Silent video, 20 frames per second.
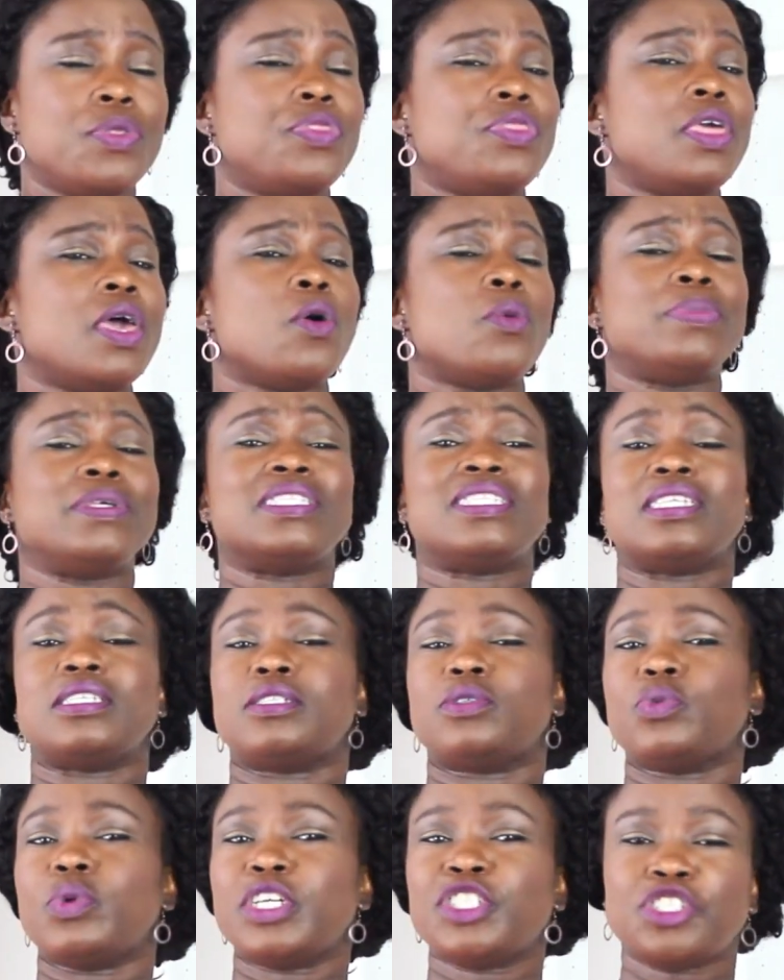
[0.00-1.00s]
there will be
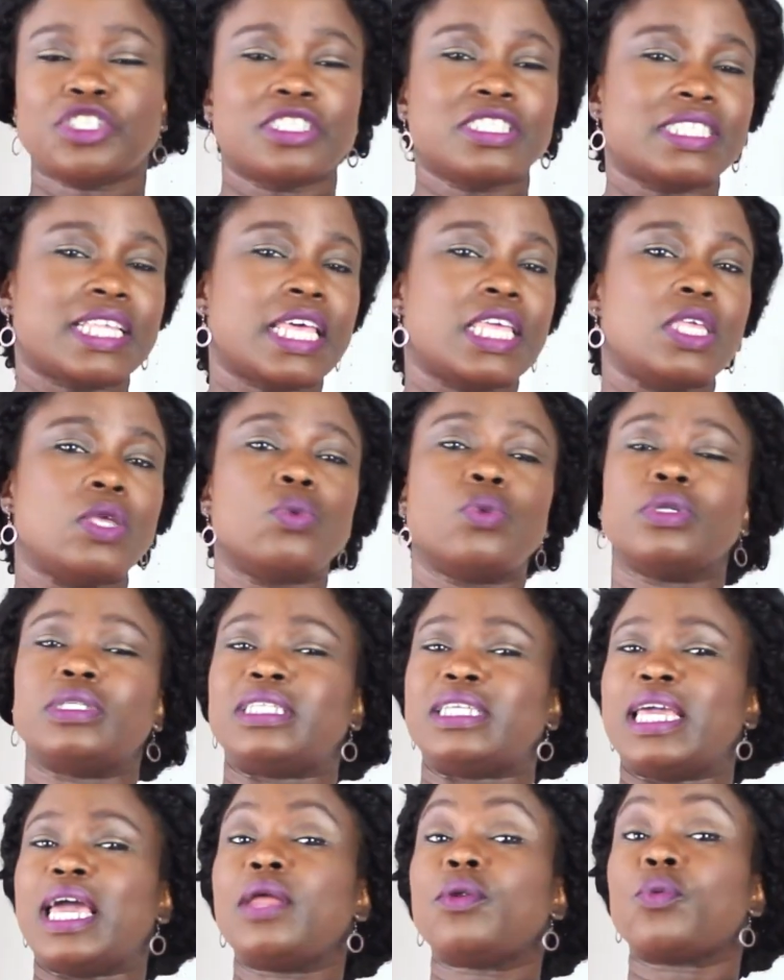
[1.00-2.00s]
situations that you
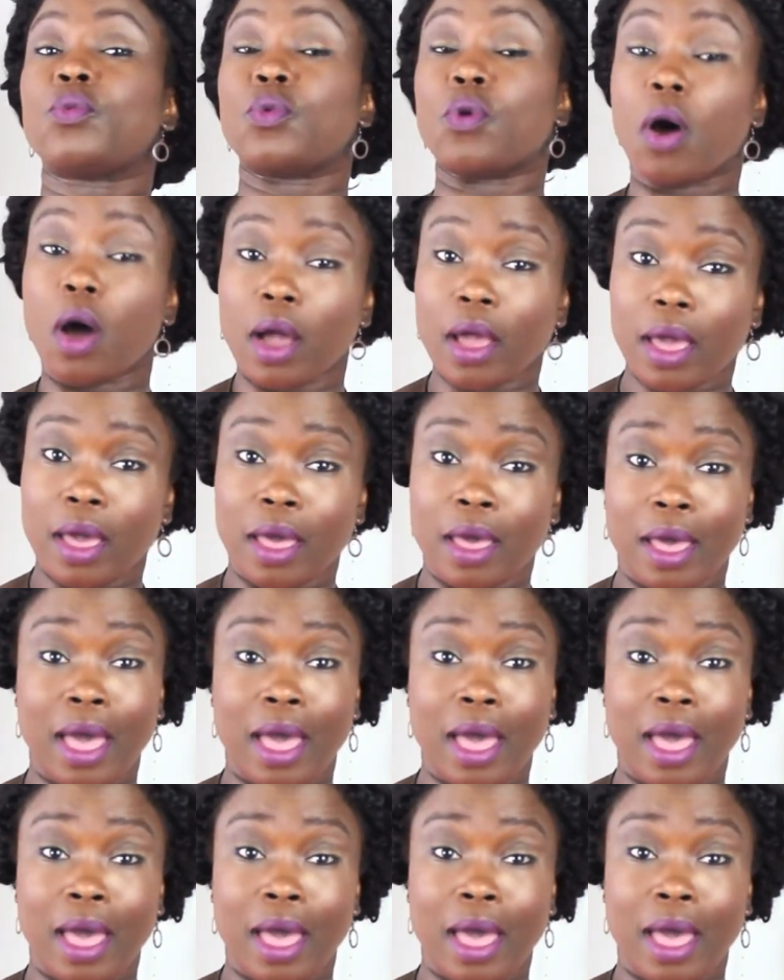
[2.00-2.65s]
would get wrong,